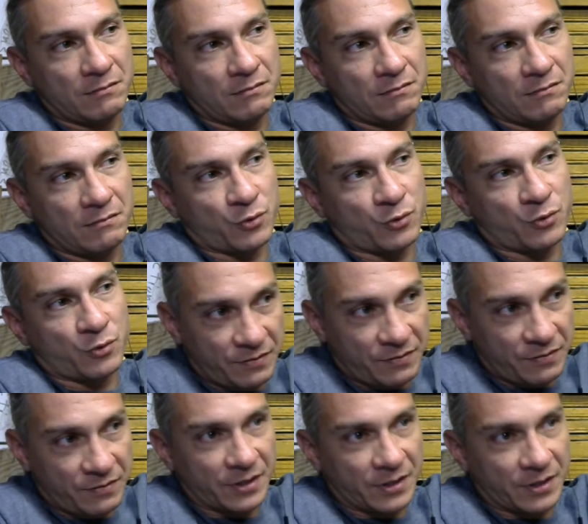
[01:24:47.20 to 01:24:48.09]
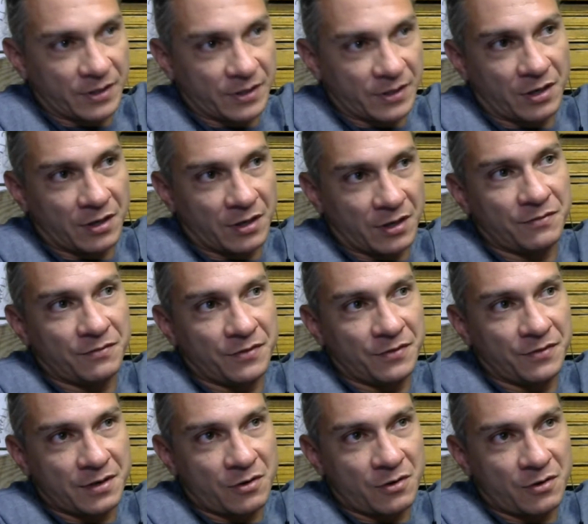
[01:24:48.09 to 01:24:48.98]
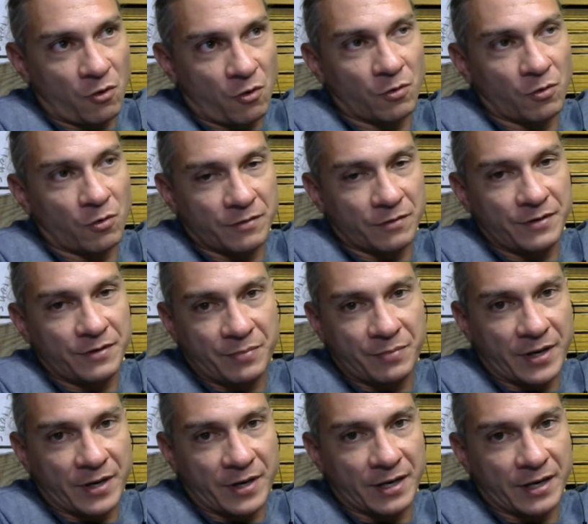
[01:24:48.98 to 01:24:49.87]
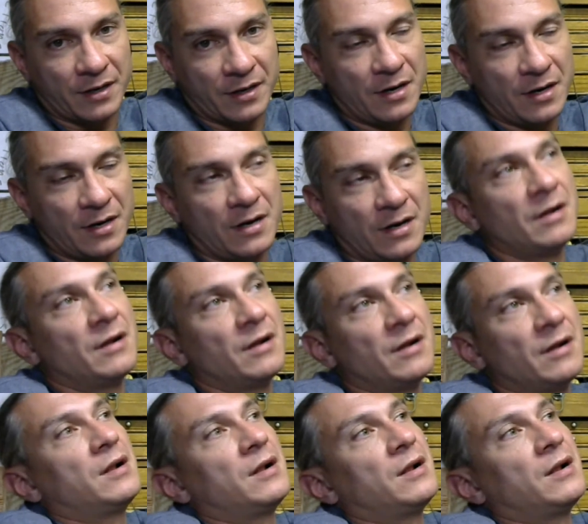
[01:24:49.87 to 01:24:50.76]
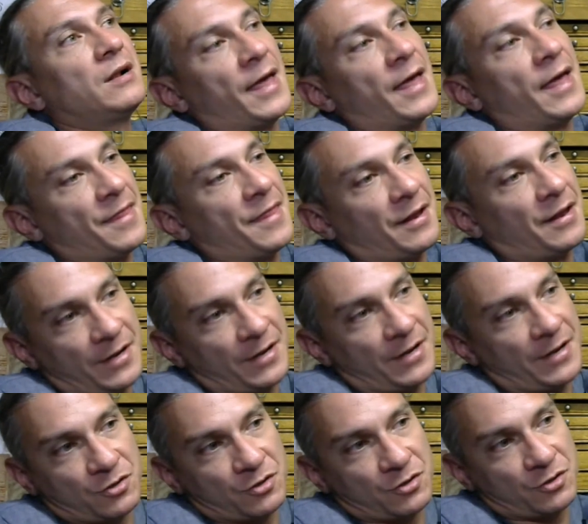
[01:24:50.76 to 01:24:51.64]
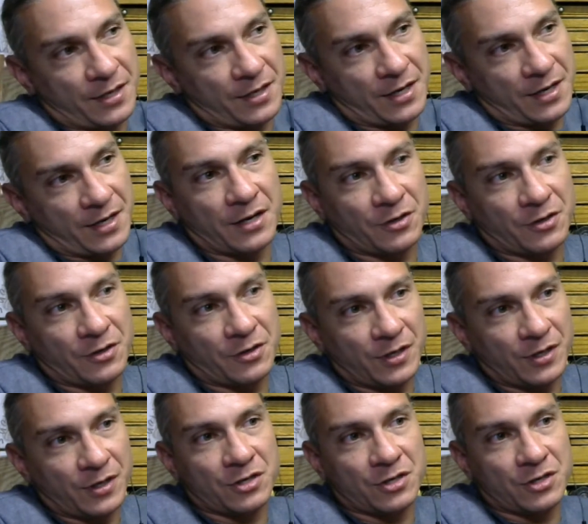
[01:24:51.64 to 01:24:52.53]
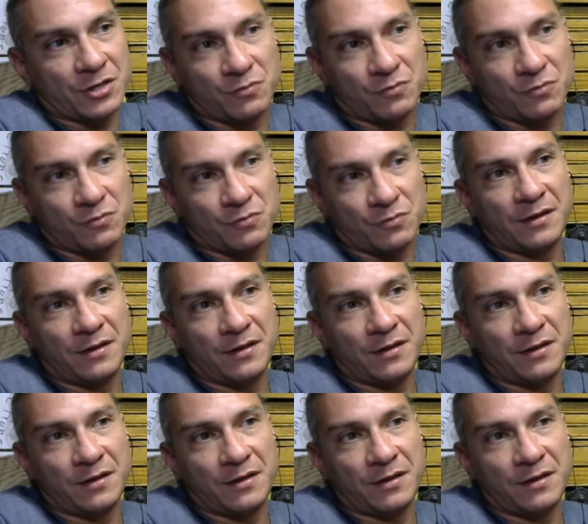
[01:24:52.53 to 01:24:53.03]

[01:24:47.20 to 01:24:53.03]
privilege of the core of empire. And then eventually the contradictions within